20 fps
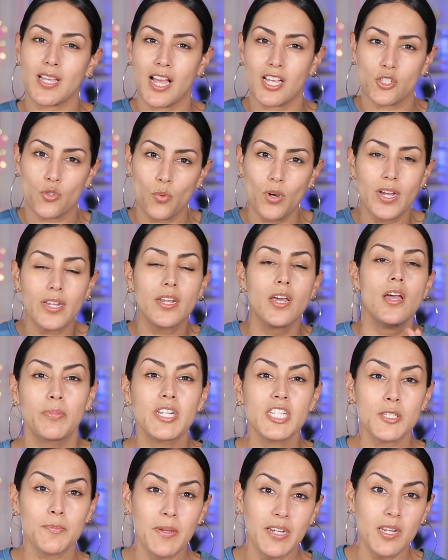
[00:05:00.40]
has one,
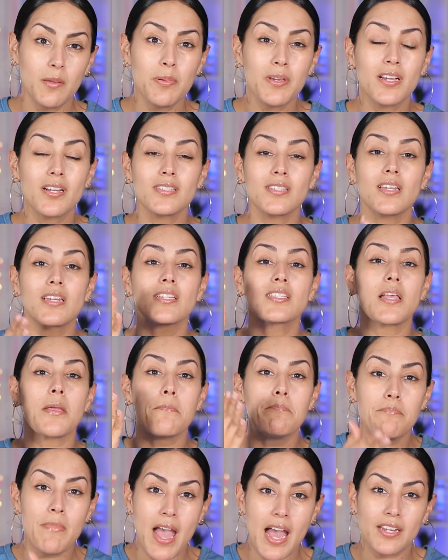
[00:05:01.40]
but it's mainly because it is a
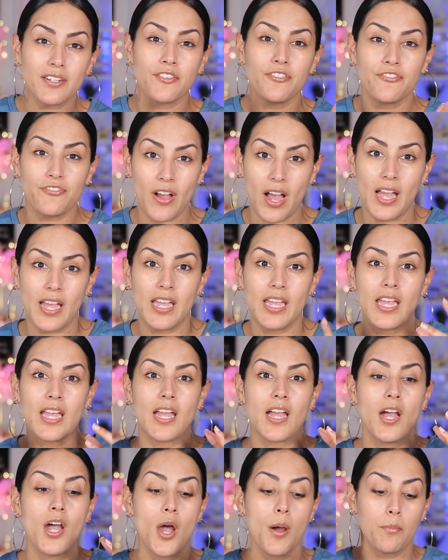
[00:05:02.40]

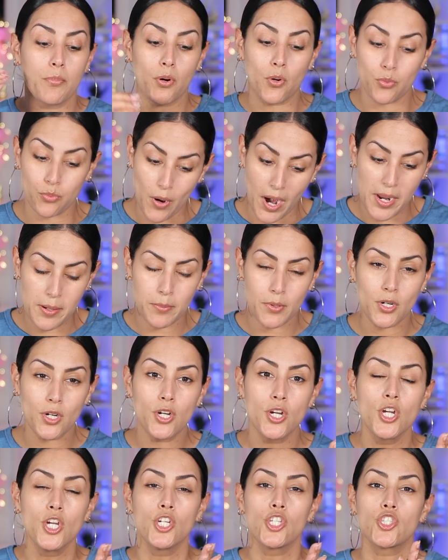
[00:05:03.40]
mattifying
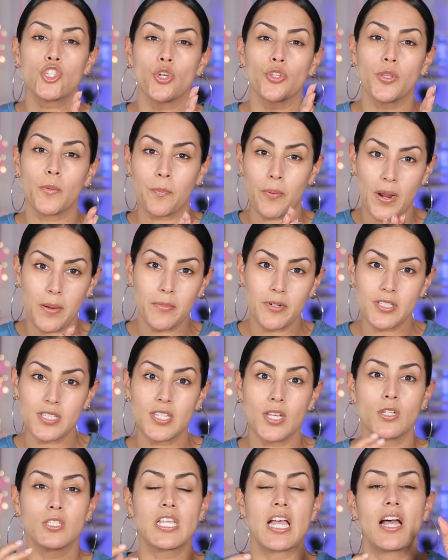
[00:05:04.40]
primer. So the primer
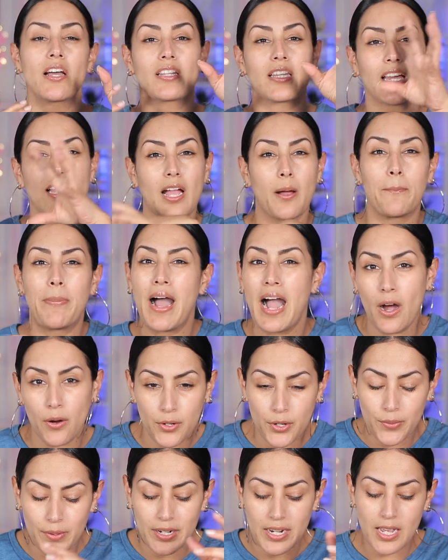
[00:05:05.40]
itself had like a
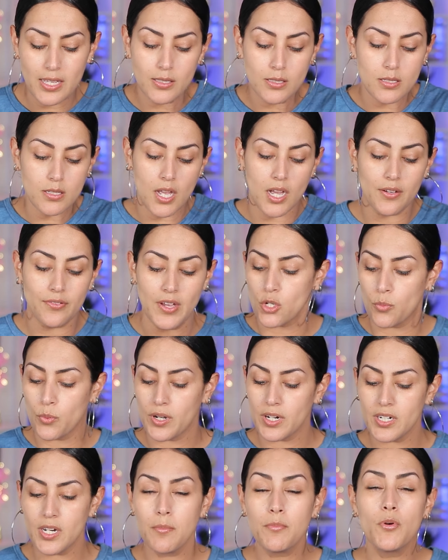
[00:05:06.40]
powder in it and stuff. So
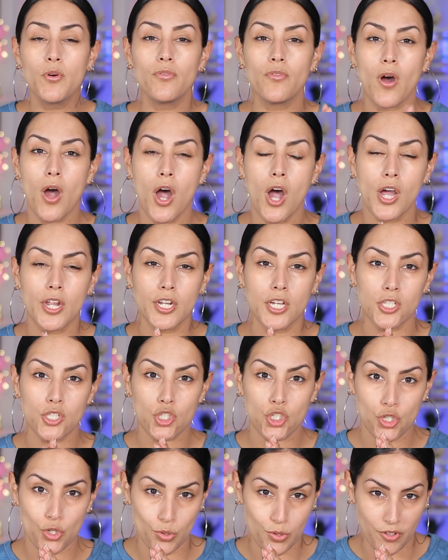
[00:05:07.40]
we're gonna move on
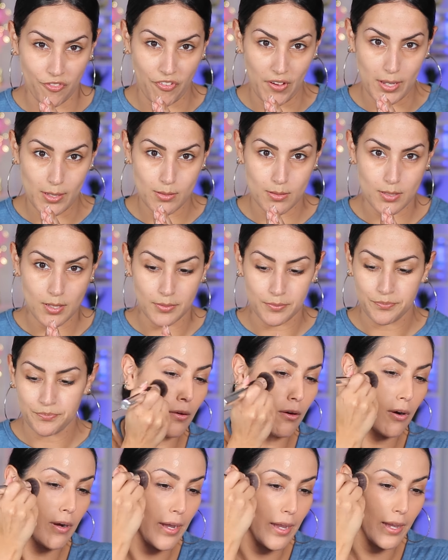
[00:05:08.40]
to the face.
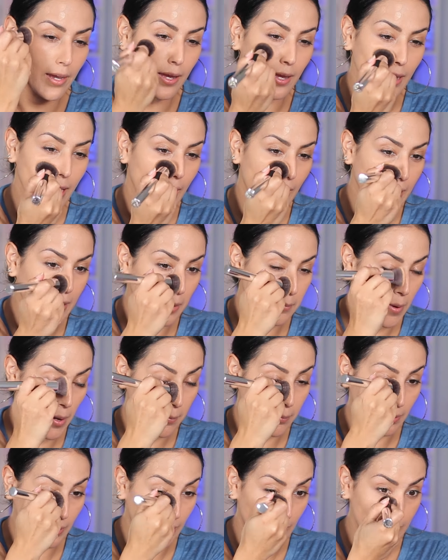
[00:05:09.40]
Okay, I am
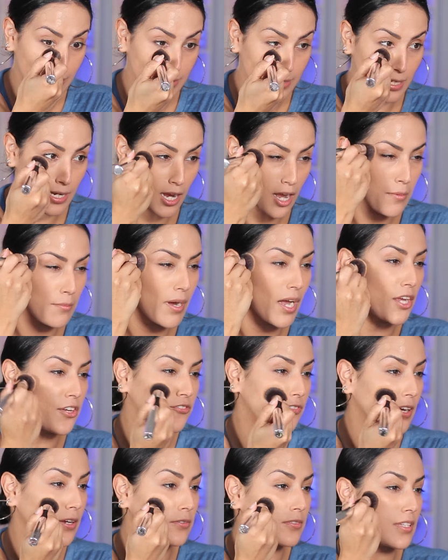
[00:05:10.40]
blending my
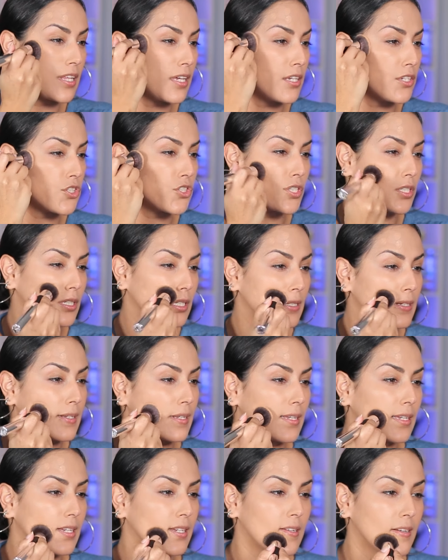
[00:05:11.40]

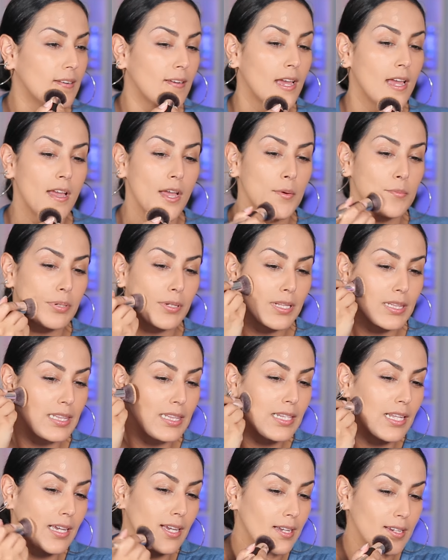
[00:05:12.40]
foundation in
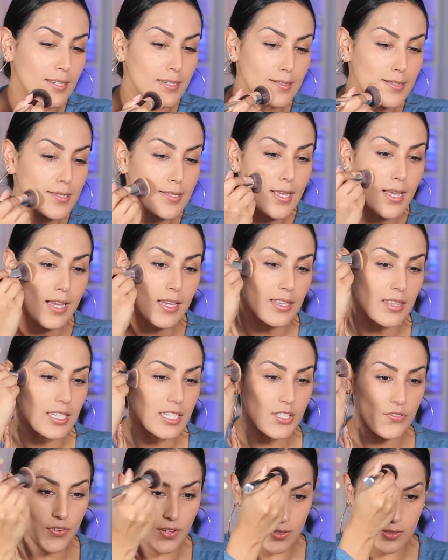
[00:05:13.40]
place.
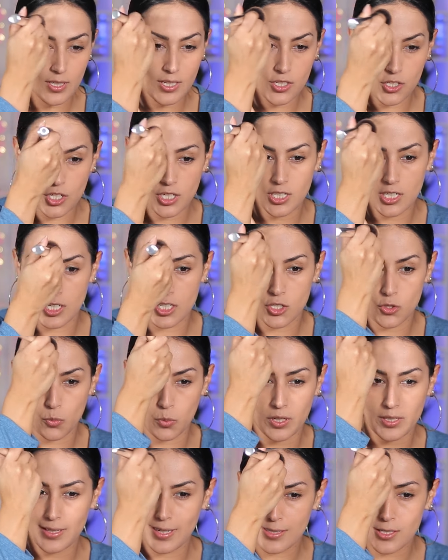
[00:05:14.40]
This foundation is
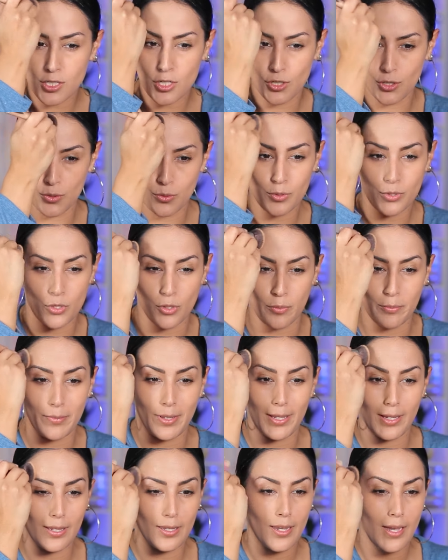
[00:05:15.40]
one that's new to
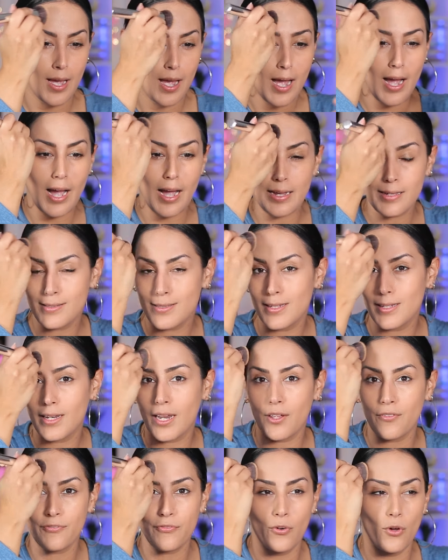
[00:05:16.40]
me. I did
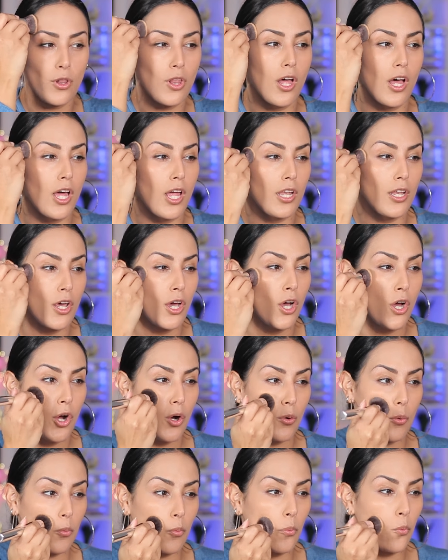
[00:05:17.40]
a full-on
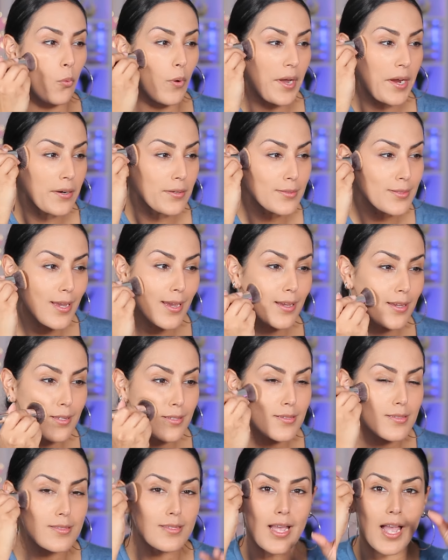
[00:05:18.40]
wear
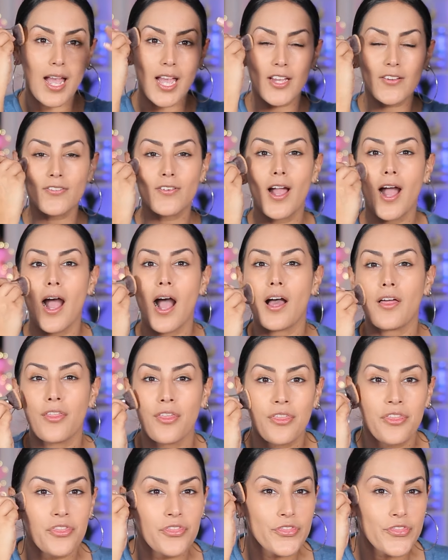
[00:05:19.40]
test. I've got
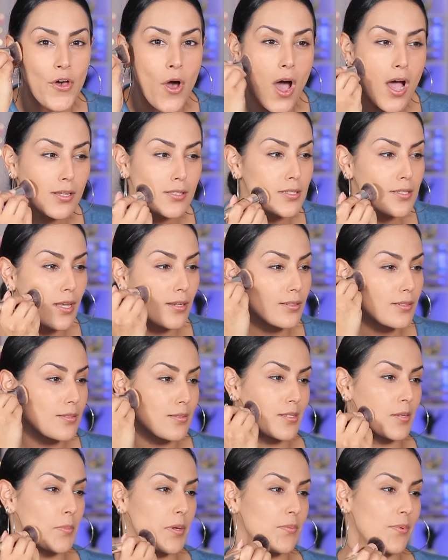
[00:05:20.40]
thoughts on
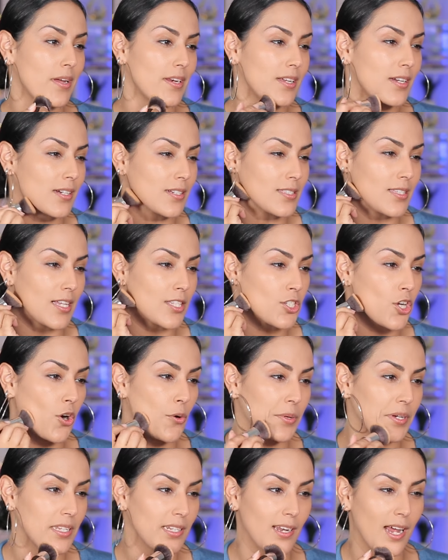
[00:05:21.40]
it, so be ready because that's
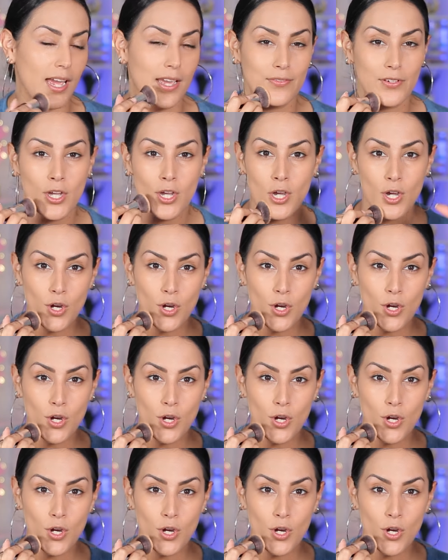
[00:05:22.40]
going live